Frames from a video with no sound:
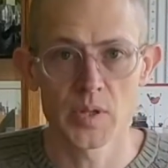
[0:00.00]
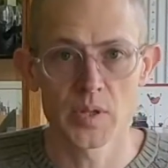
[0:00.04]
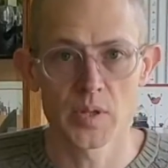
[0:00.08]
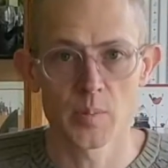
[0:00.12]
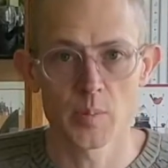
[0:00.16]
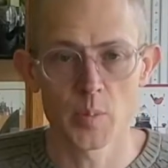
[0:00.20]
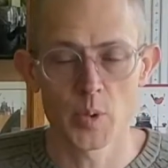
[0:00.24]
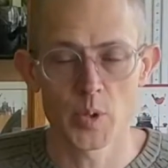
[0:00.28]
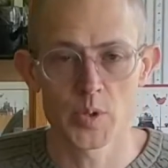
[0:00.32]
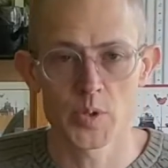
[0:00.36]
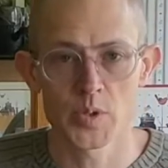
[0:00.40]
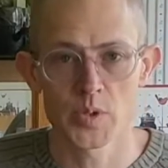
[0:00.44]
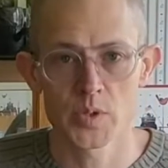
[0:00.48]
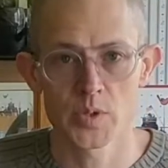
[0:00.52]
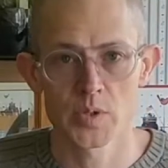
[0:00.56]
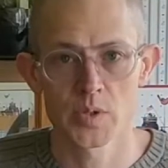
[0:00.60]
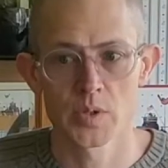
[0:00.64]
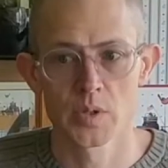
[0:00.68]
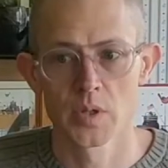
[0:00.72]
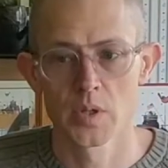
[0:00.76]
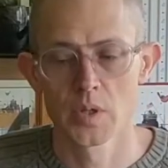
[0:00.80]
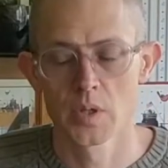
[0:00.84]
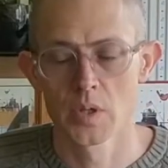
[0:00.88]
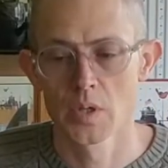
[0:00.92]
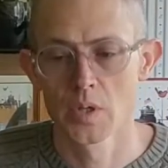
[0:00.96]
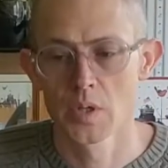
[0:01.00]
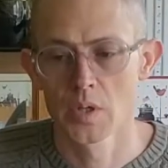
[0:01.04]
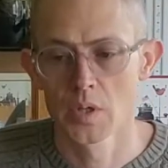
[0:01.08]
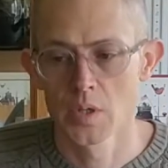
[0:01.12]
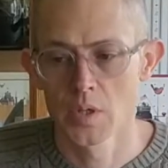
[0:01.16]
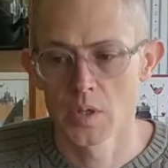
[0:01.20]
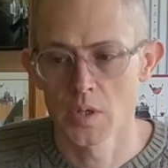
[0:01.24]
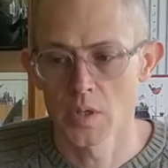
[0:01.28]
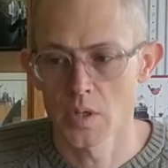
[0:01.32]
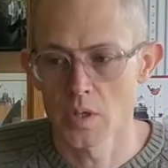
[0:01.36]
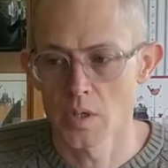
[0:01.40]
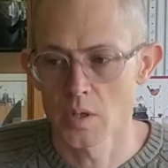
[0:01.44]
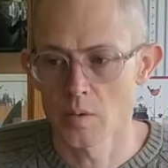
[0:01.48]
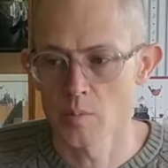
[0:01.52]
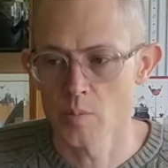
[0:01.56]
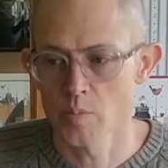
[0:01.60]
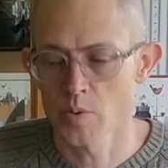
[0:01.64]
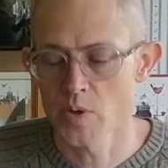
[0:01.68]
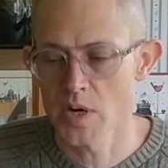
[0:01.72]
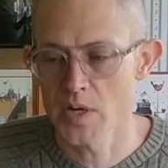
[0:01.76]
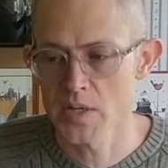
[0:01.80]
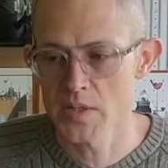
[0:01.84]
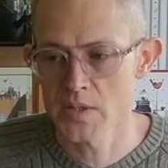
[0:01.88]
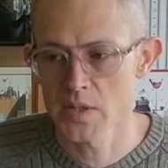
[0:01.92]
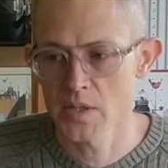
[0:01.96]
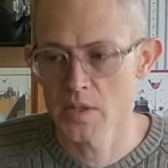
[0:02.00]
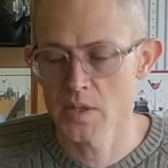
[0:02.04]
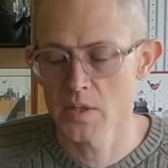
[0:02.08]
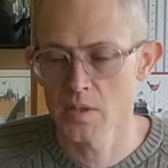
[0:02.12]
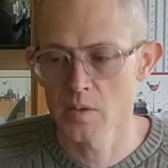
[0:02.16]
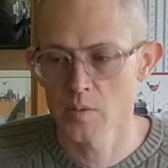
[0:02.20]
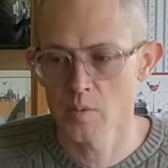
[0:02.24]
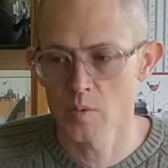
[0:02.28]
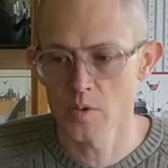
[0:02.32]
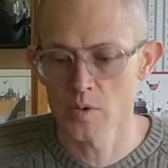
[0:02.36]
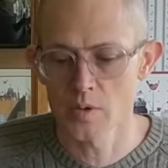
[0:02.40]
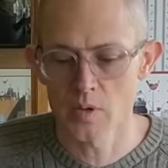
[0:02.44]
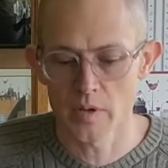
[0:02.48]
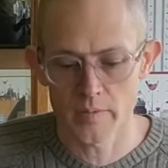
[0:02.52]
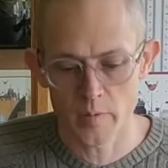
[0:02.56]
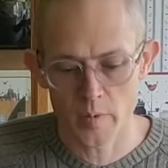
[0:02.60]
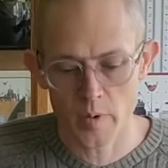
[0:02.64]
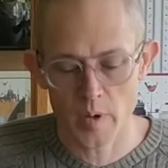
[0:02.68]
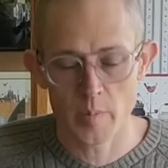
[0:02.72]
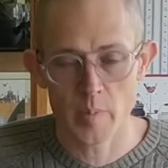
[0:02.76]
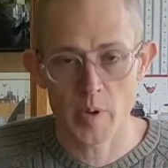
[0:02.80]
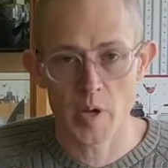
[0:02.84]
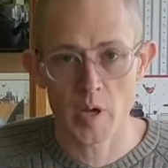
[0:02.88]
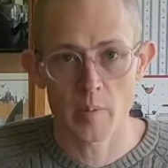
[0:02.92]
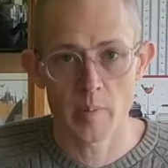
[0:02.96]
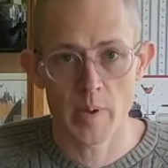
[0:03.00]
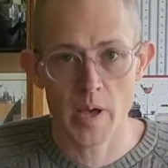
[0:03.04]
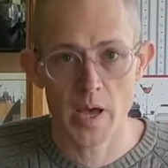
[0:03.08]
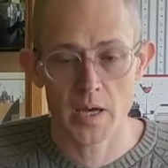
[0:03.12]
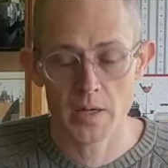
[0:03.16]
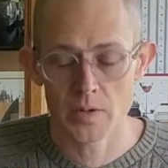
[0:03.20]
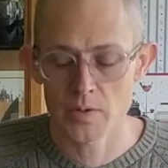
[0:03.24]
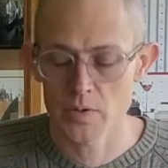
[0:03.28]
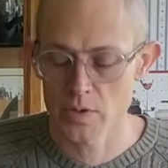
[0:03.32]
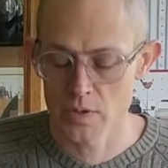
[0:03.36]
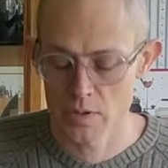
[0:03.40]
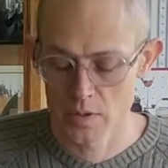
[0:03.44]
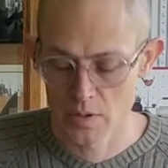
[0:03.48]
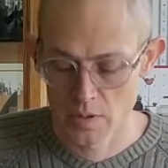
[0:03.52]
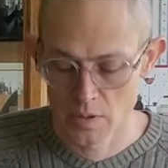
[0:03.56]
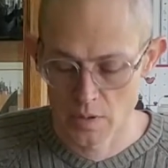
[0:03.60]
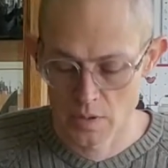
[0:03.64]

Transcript: the most pricey when you have a wet pal batch.